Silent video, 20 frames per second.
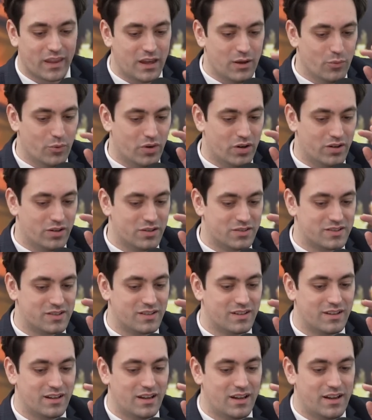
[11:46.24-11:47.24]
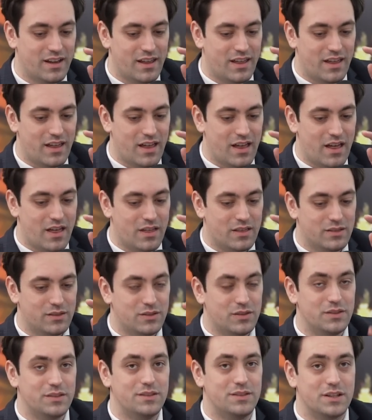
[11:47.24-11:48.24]
it was
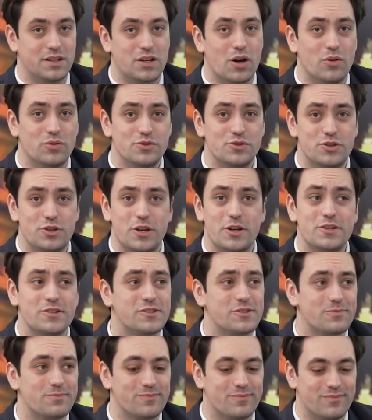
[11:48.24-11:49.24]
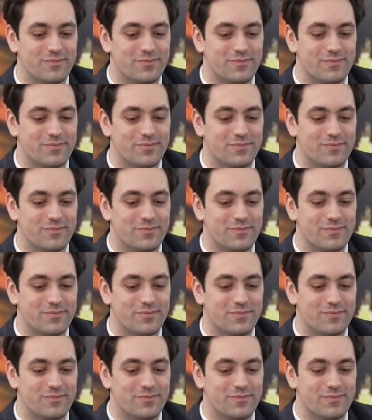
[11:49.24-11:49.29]
the conscious,